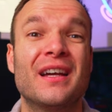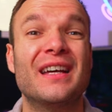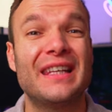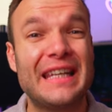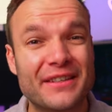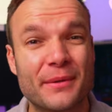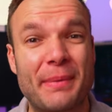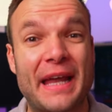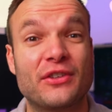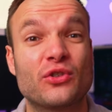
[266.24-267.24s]
at least
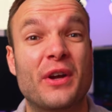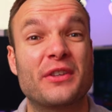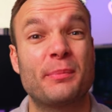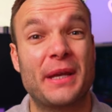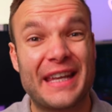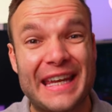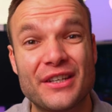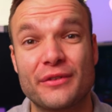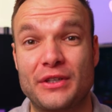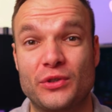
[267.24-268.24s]
compared to trying to pick
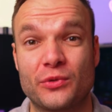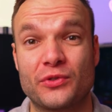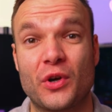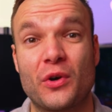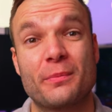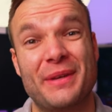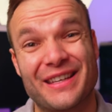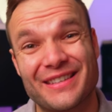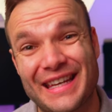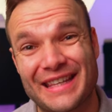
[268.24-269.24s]
individual stock
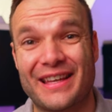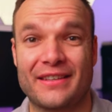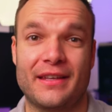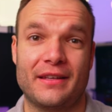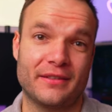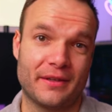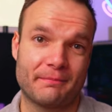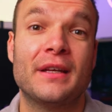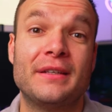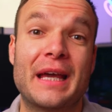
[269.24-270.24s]
picks in that sector.
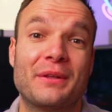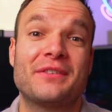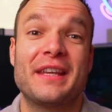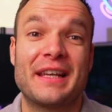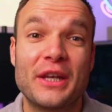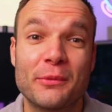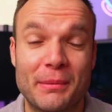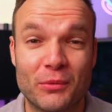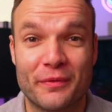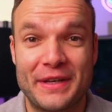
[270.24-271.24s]
Now let's take a little
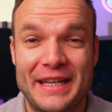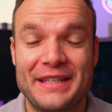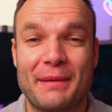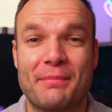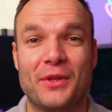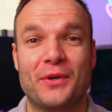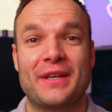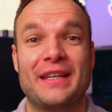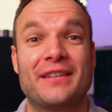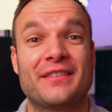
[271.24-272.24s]
bit more of an in-depth look
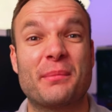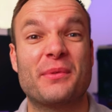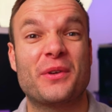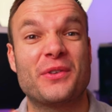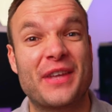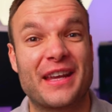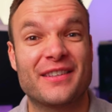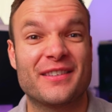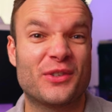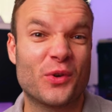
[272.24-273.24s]
into some of those
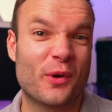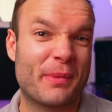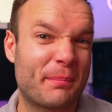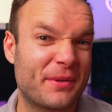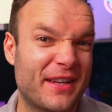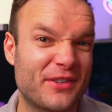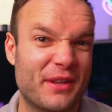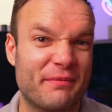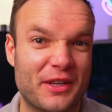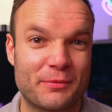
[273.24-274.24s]
sectors and talk about
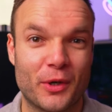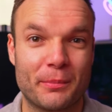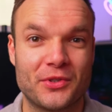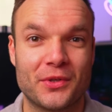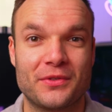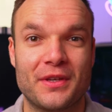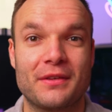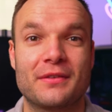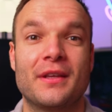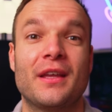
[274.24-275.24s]
potential investment
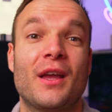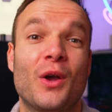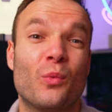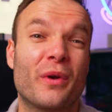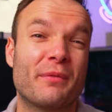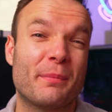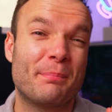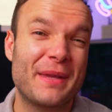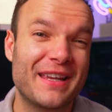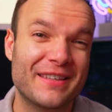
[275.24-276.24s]
opportunities. One of the
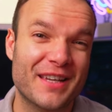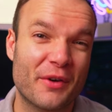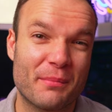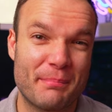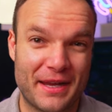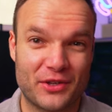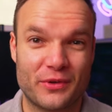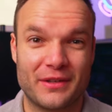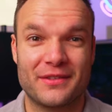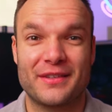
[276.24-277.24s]
biggest current
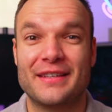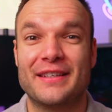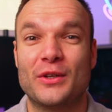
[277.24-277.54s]
megatrends is